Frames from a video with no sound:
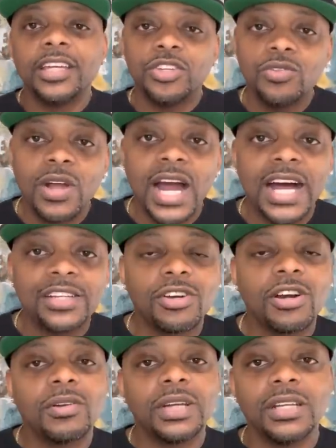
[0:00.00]
You guys
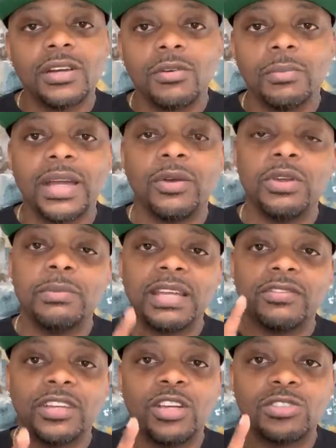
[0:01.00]
already know, man, we
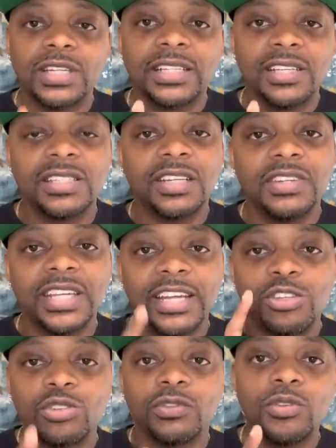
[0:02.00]
make videos like this every day.
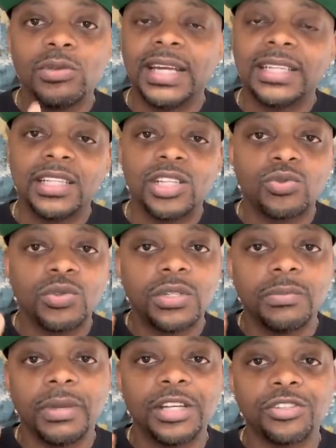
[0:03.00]
So if you like this
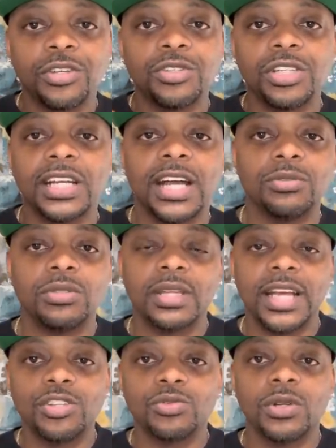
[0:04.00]
one, make sure you check out the
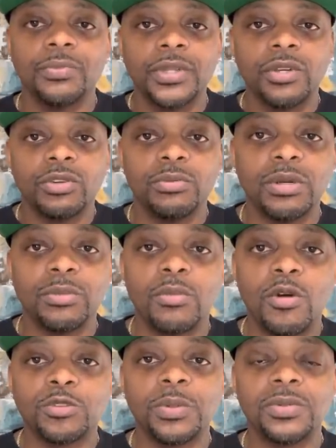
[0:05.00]
next one. Remember,
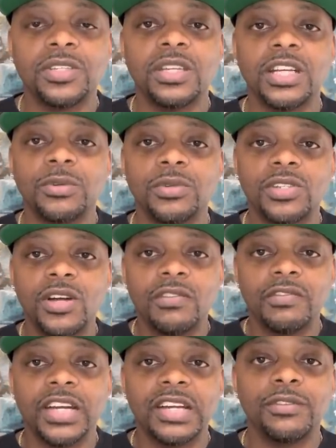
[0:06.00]
most people see the end
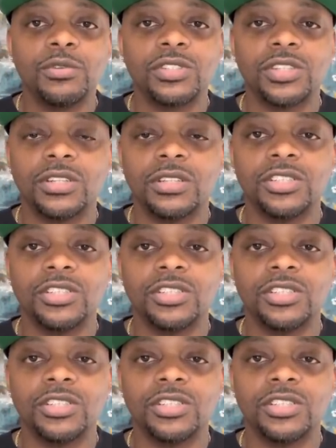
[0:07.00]
result, very few consider the